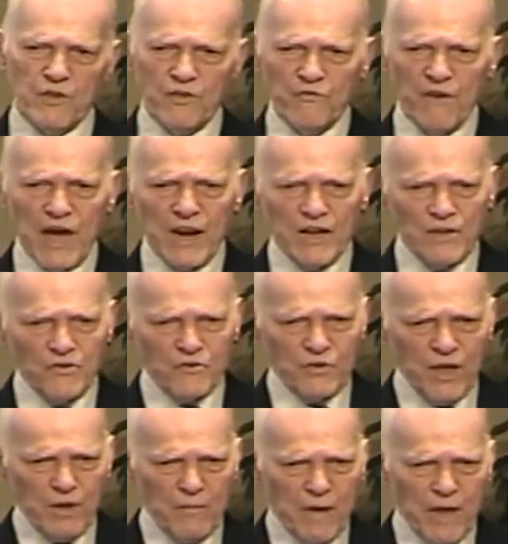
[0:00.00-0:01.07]
that the Vatican
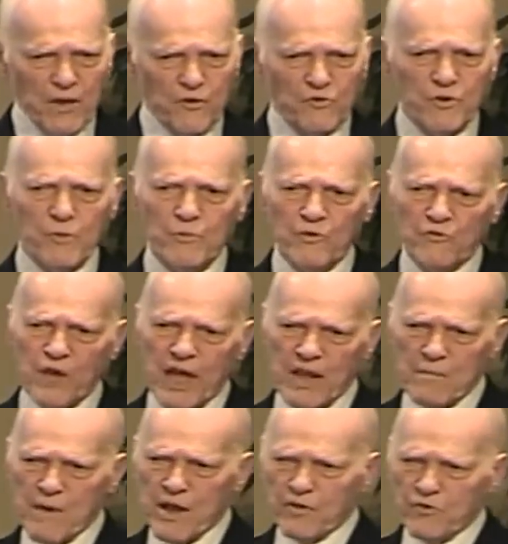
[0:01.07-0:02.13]
manuscript, the
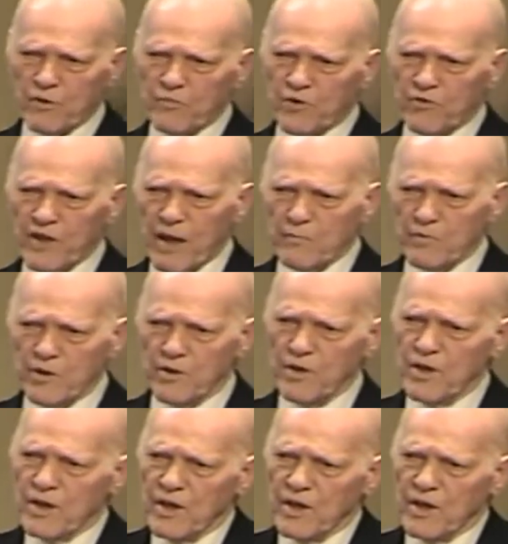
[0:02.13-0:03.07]
Sinai manuscript, just happened to